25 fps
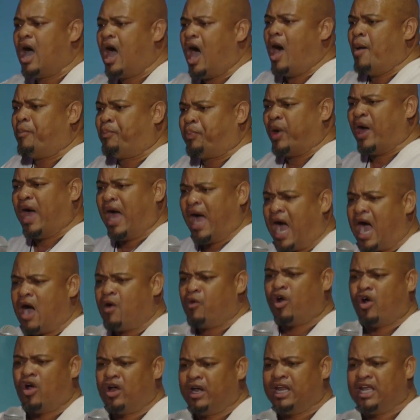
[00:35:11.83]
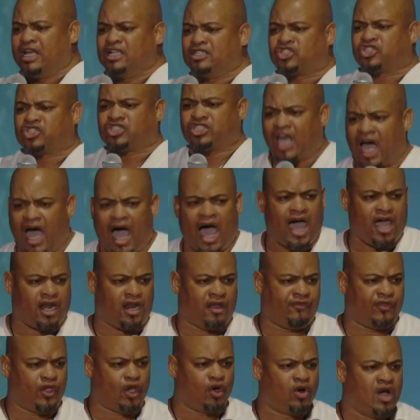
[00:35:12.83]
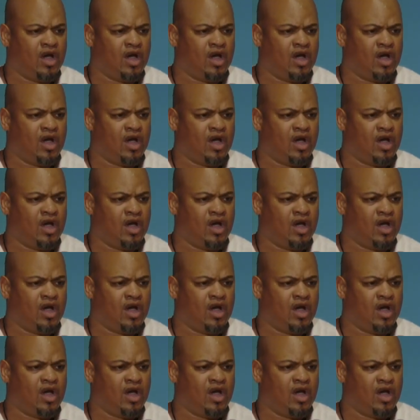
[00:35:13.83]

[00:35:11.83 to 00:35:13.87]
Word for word: a power on the inside of you